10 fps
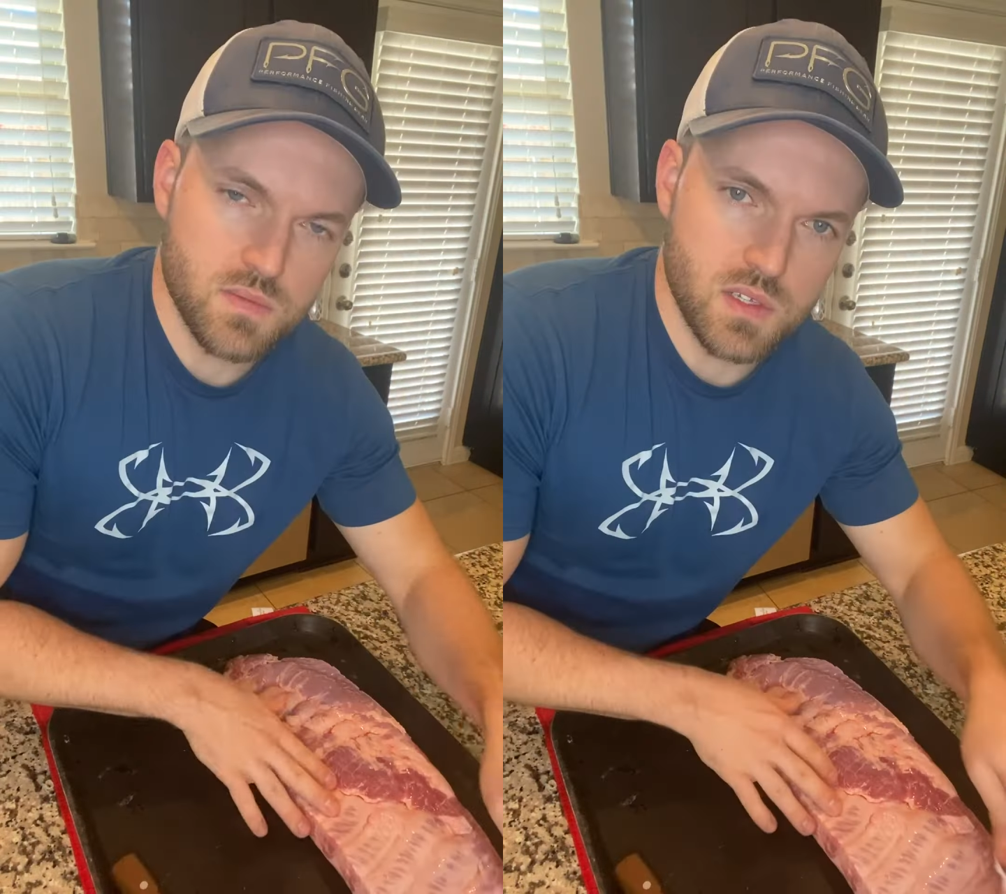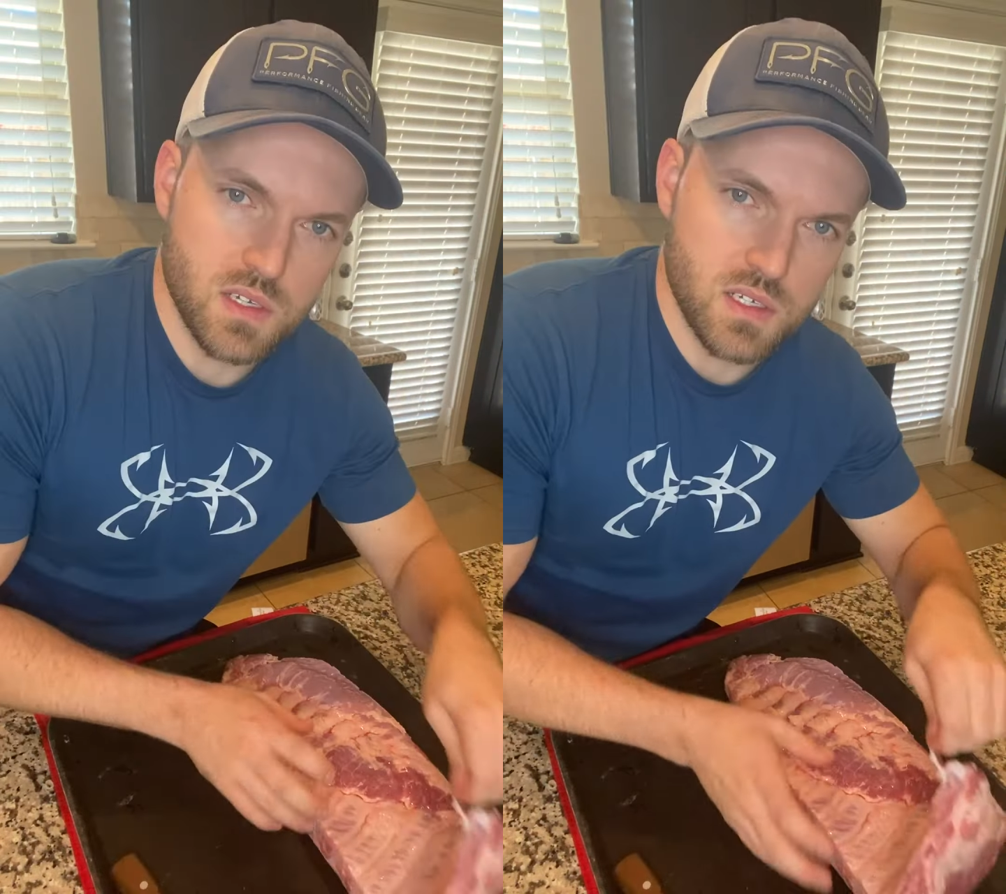
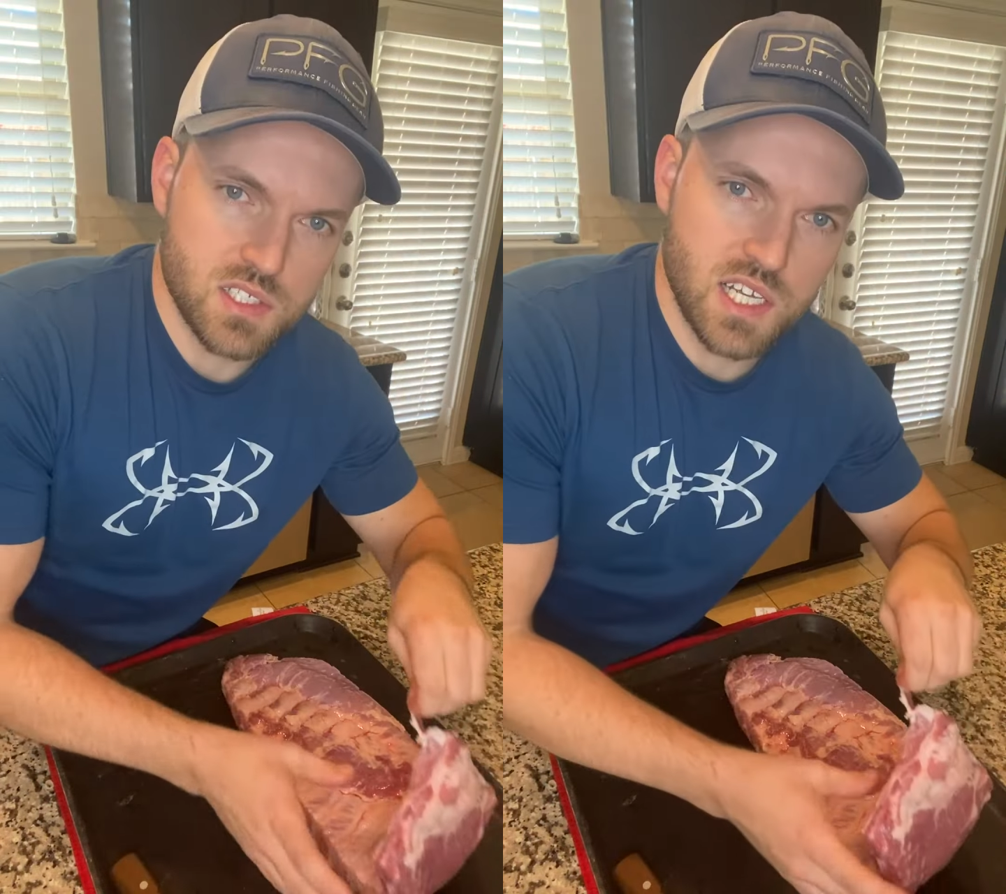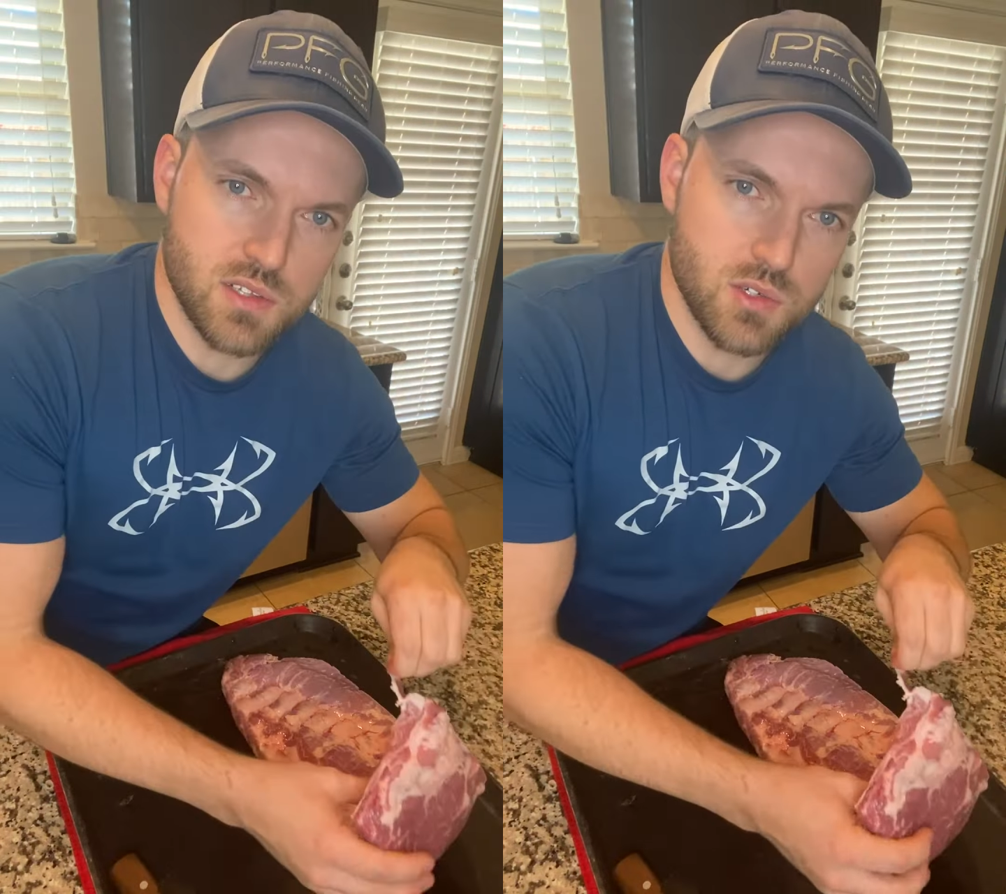The
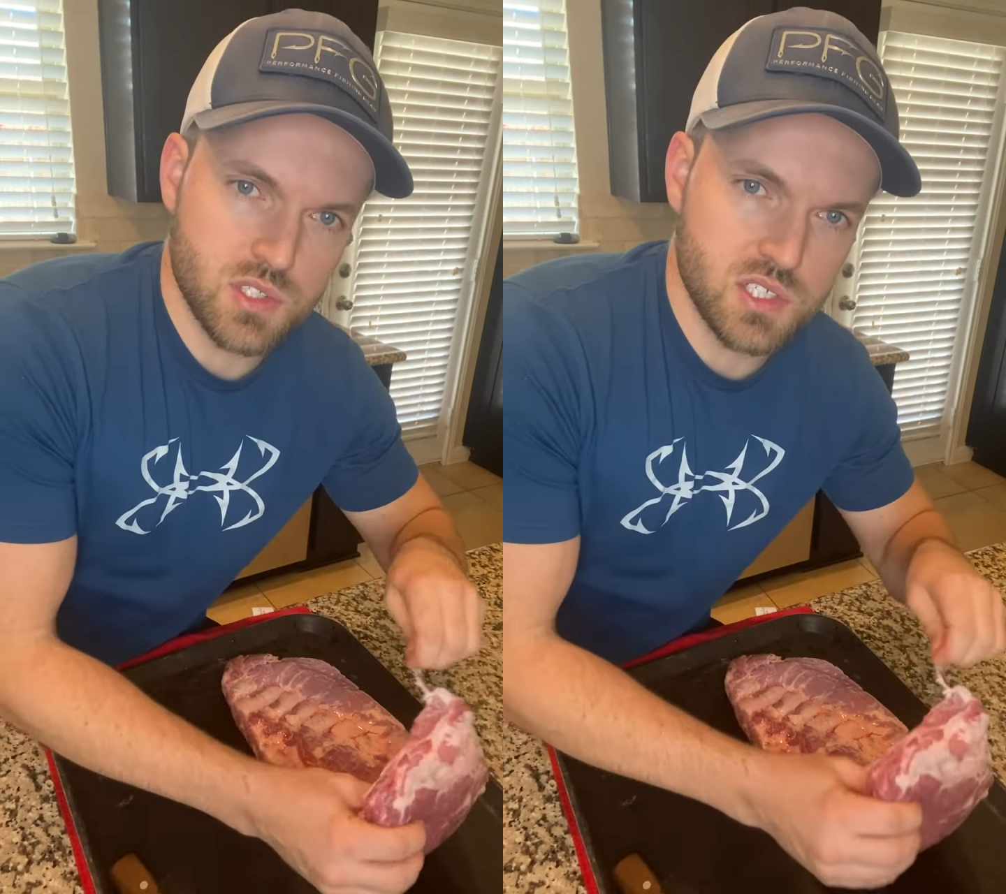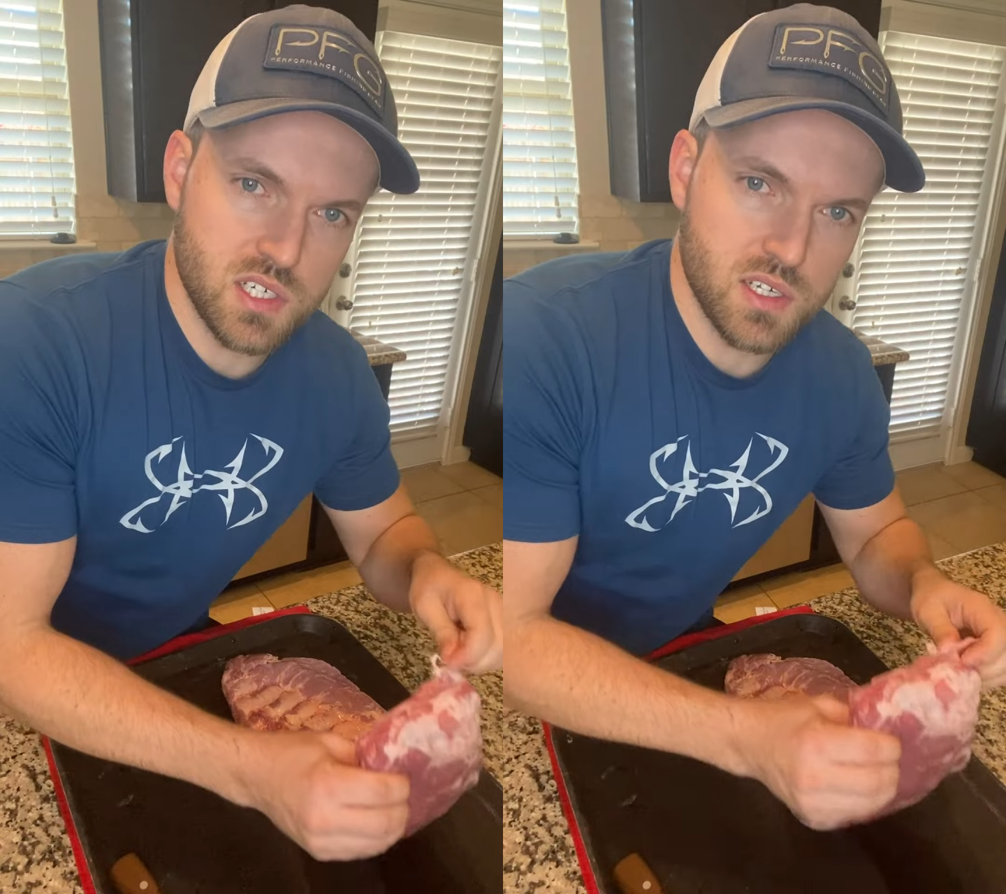St. Louis
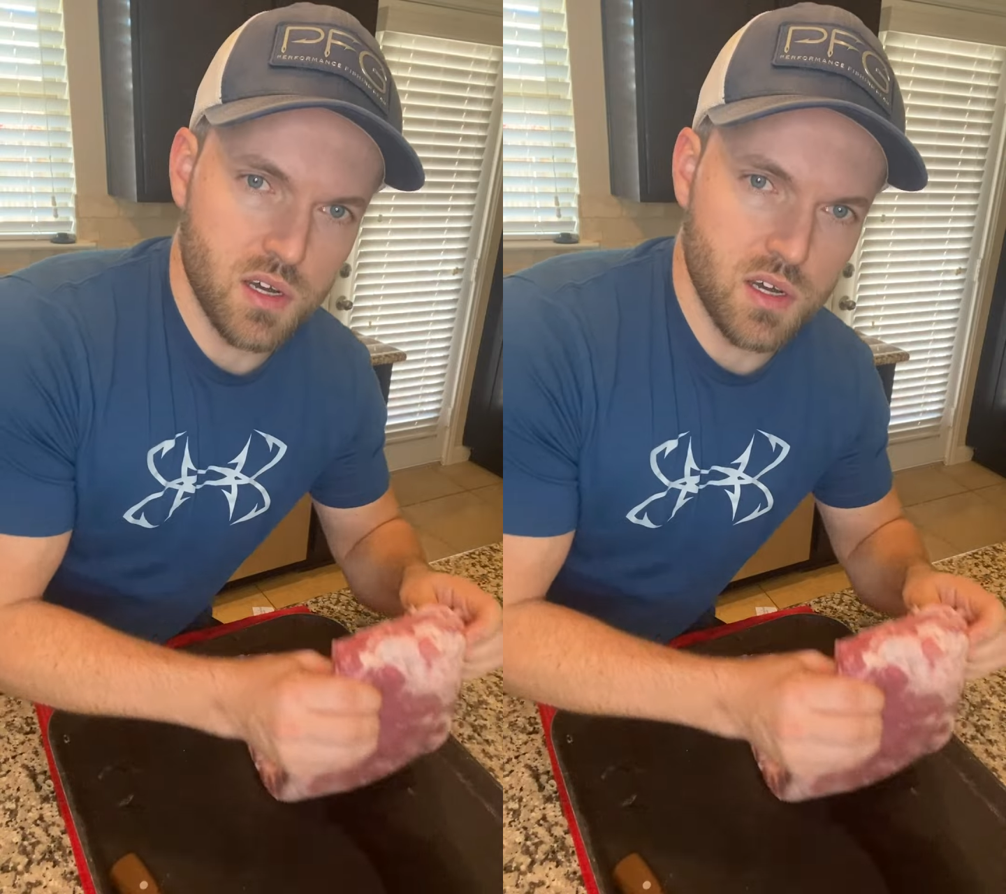cut,